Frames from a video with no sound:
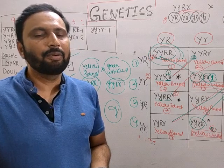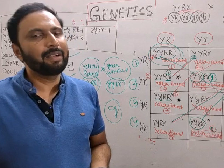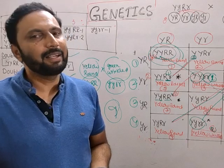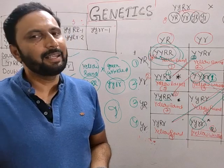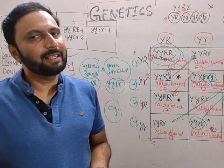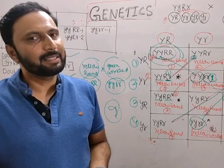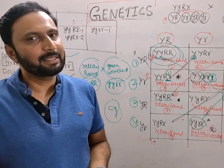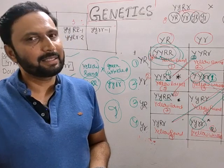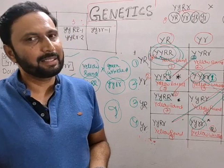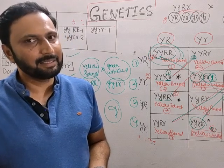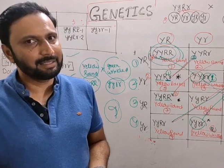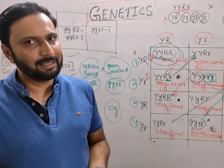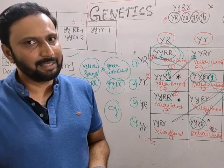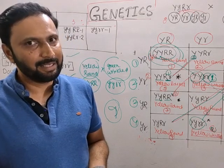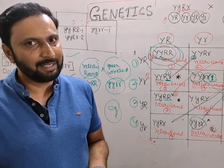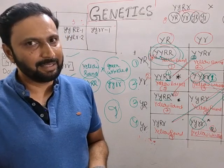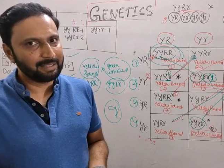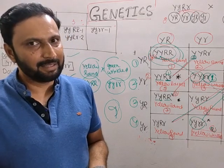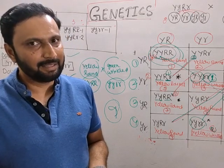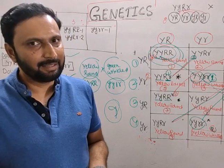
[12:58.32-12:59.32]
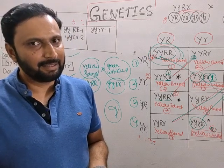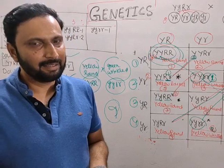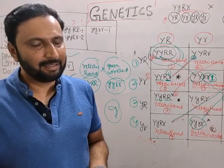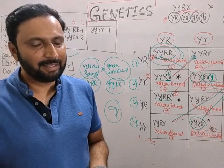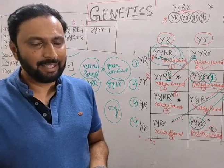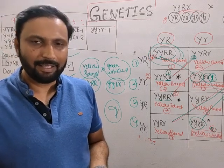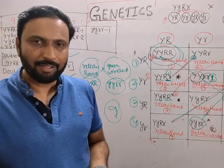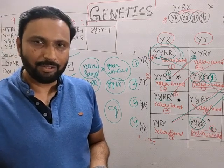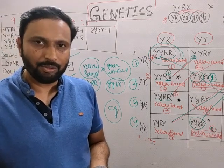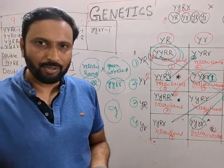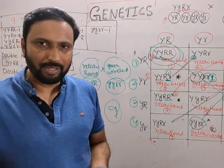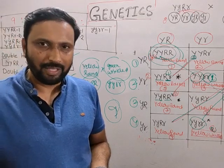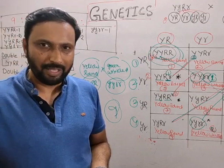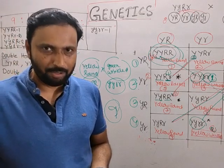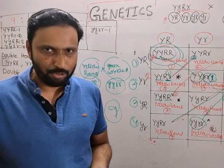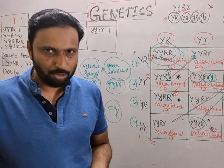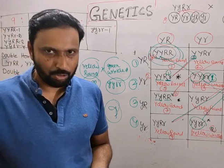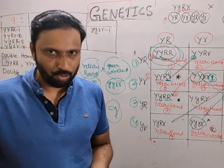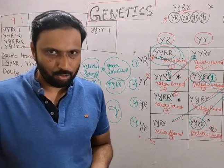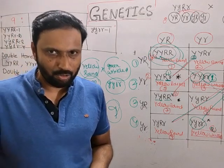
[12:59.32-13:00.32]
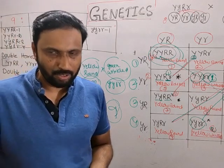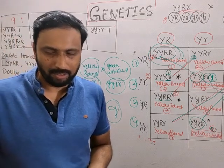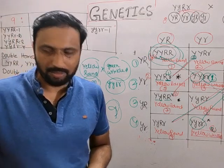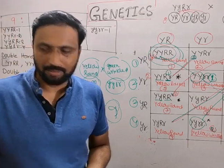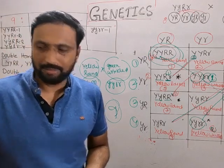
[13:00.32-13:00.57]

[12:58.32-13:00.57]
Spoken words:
we will discuss later. Thank you to